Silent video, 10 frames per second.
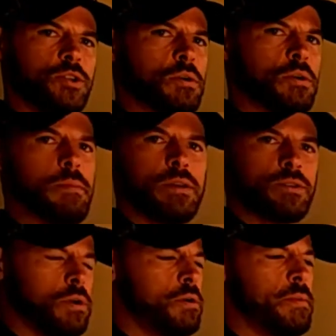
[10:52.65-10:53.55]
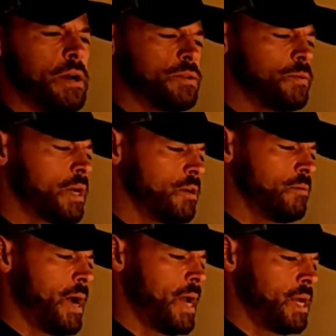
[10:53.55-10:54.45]
200 miles, 300 miles a week on your
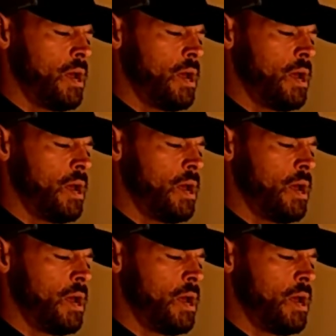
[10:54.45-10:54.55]
bike,